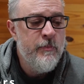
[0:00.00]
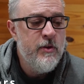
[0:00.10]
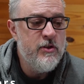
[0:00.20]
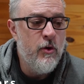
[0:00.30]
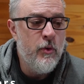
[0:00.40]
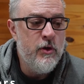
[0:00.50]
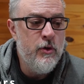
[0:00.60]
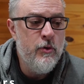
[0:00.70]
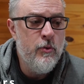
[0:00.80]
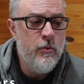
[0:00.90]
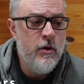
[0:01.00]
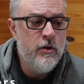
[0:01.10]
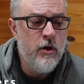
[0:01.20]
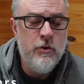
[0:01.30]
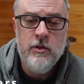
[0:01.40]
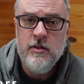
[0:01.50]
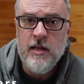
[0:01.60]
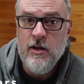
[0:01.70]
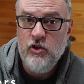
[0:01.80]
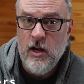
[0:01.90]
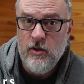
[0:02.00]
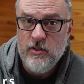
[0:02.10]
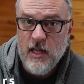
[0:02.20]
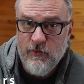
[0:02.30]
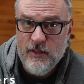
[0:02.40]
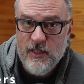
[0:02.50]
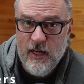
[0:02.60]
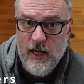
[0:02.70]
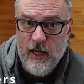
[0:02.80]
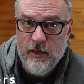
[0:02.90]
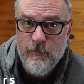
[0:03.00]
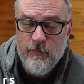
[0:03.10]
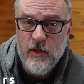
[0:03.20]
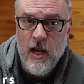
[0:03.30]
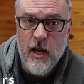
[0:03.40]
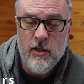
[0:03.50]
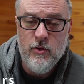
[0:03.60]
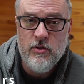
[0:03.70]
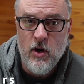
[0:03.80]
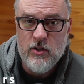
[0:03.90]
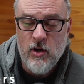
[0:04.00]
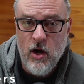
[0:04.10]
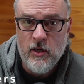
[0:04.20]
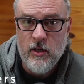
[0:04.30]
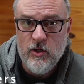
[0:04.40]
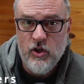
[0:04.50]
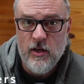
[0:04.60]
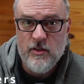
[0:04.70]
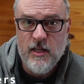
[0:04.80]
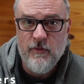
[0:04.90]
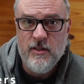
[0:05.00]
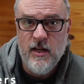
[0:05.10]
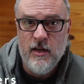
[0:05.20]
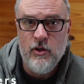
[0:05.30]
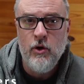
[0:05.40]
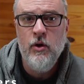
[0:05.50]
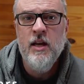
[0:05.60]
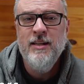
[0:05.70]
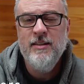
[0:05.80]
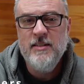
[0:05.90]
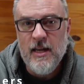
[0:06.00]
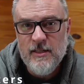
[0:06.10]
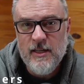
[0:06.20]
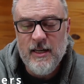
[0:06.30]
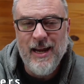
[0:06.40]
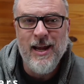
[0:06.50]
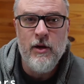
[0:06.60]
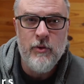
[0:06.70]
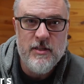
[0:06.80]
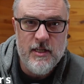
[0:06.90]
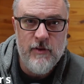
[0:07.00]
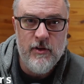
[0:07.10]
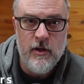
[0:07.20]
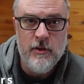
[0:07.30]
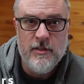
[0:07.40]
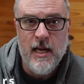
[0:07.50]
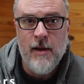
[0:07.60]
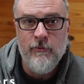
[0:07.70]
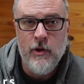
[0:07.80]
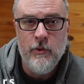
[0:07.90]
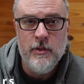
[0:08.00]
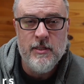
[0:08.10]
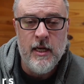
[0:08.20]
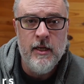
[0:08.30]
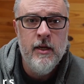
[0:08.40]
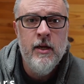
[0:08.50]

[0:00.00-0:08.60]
So when you go to, say, channel 17, and you start talking on channel 17, you're sending and receiving on the same frequency.